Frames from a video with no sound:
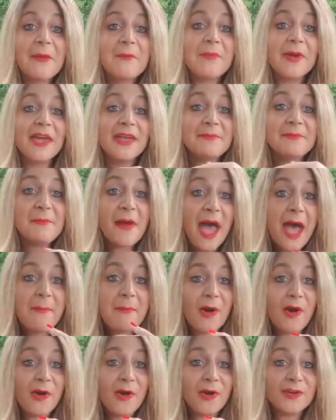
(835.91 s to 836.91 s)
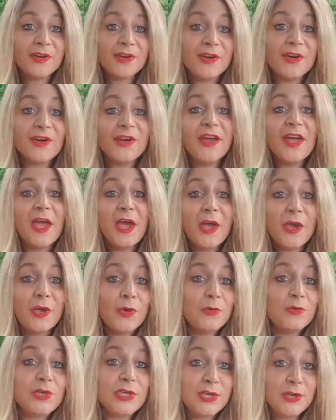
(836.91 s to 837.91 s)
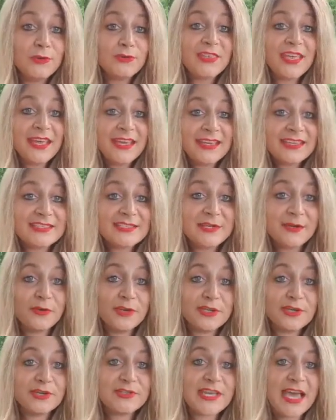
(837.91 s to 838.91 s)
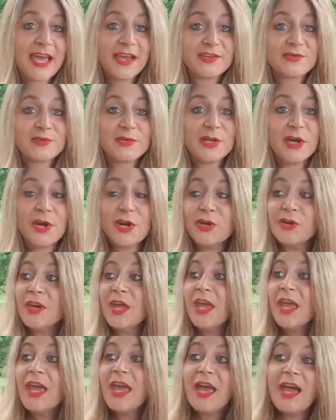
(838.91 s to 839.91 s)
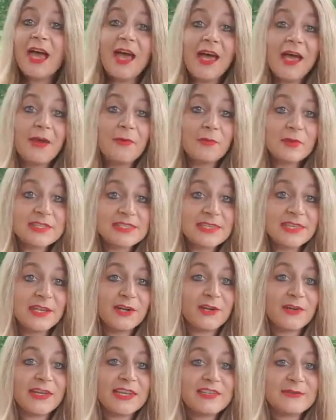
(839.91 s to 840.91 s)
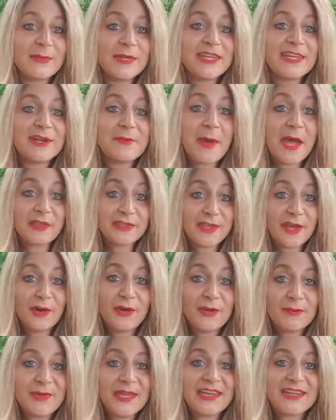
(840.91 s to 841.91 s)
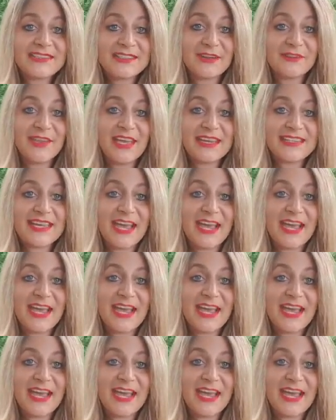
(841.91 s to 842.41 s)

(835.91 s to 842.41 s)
But my partner, who you think is doing your tax return, was literally spending about 30 minutes on that